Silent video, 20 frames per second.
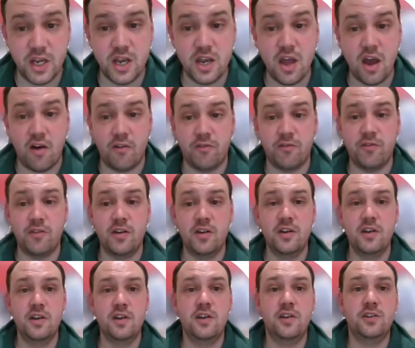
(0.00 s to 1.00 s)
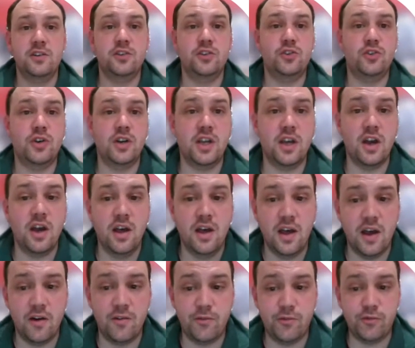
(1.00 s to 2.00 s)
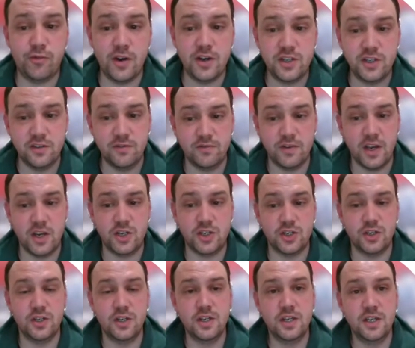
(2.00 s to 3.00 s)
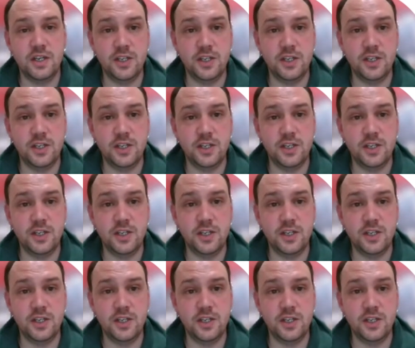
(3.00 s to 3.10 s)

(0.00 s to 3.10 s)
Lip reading: enough to trigger French invasion